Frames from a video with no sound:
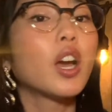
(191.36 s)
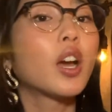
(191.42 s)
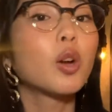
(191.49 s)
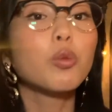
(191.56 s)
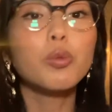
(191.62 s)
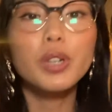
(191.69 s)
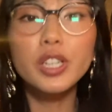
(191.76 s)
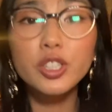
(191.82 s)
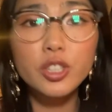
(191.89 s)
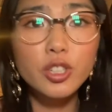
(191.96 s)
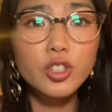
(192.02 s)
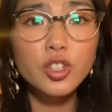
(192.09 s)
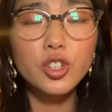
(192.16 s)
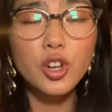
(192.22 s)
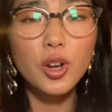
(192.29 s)

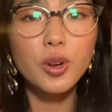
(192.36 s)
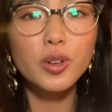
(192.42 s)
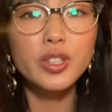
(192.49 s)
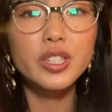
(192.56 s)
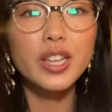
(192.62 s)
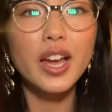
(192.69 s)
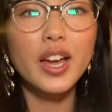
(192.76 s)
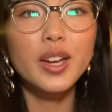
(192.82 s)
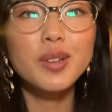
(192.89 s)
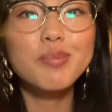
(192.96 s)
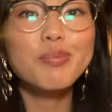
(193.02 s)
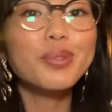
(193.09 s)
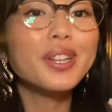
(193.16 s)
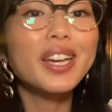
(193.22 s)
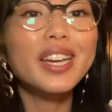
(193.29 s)
Research shows that
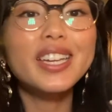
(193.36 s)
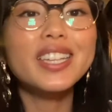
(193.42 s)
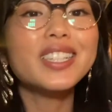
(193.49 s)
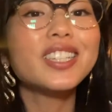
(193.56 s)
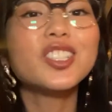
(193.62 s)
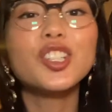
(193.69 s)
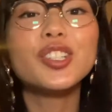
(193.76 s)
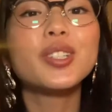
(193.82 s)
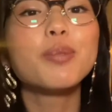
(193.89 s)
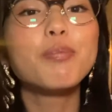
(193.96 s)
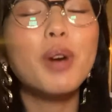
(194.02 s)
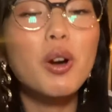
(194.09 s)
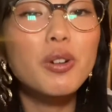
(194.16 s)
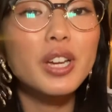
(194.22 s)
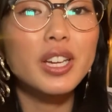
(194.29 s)
play isn't just a
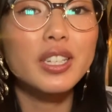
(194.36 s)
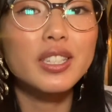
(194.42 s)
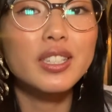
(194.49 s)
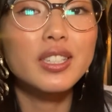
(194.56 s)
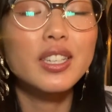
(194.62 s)
bonus,